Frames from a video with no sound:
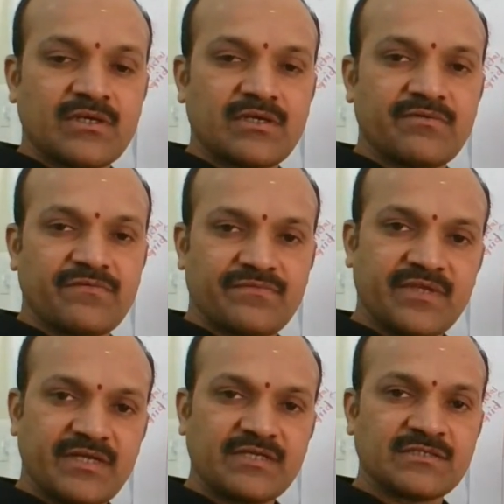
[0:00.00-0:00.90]
if
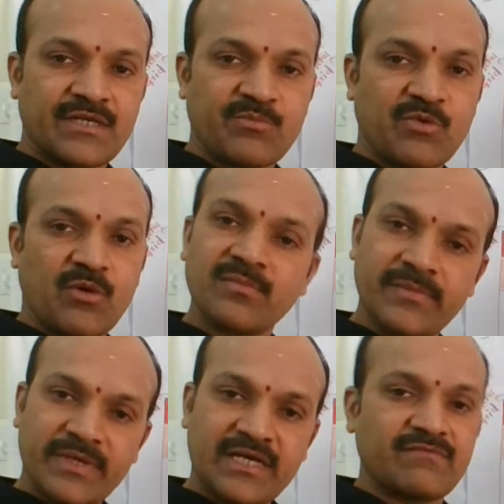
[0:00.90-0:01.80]
there is any
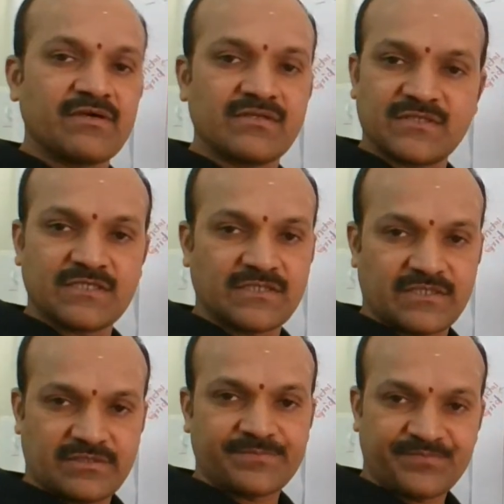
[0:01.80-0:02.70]
problem, again we'll discuss it.